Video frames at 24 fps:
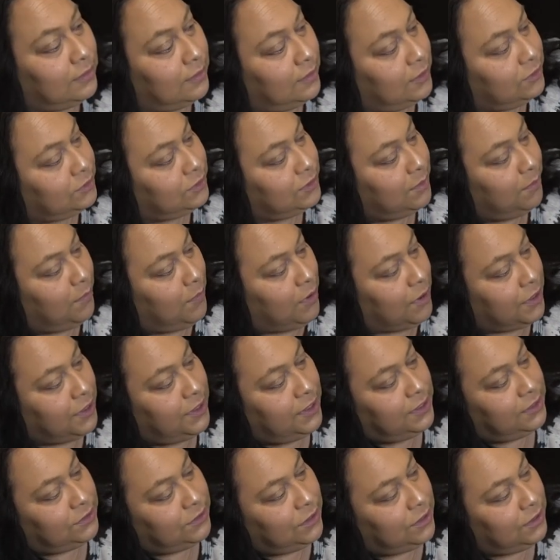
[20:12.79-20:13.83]
there's some
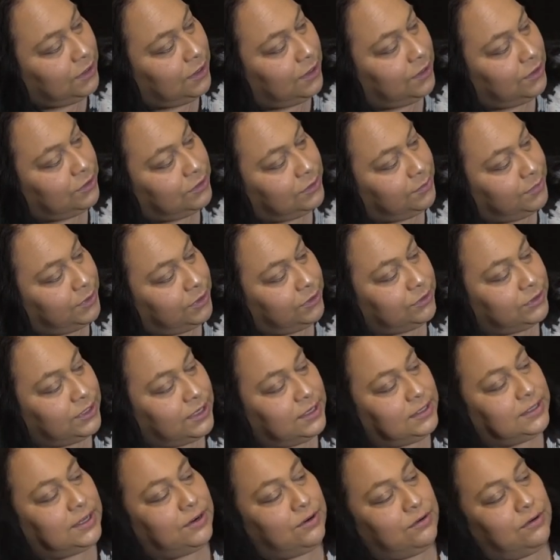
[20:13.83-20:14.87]
markings on here. There's some little
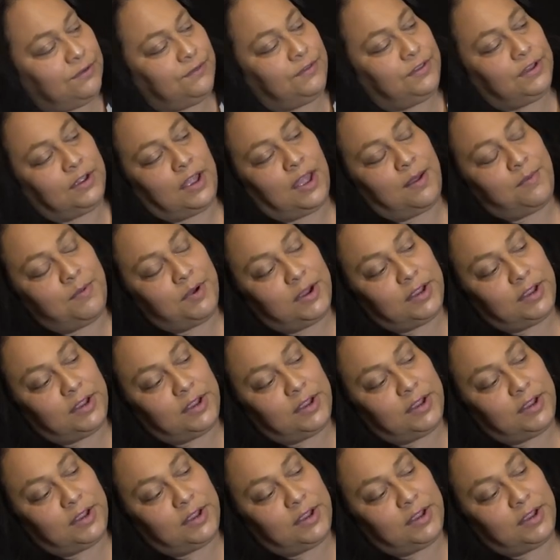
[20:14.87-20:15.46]
stains. I don't know if the camera